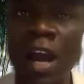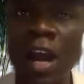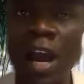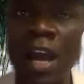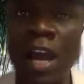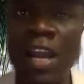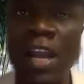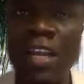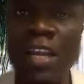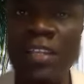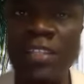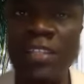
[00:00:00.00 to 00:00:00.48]

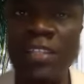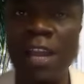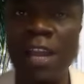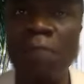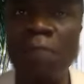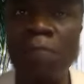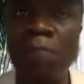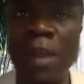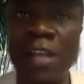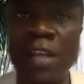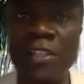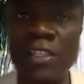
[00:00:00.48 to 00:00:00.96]
a
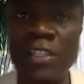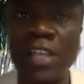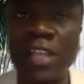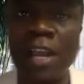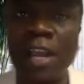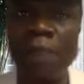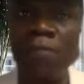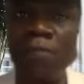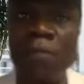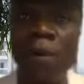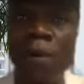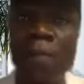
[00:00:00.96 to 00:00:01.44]

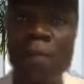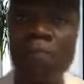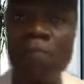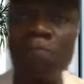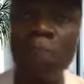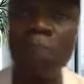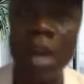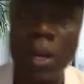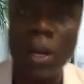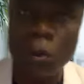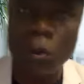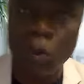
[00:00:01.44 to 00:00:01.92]
step-by-step
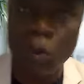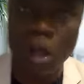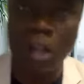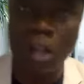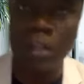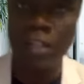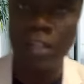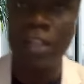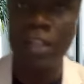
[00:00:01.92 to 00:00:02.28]
manual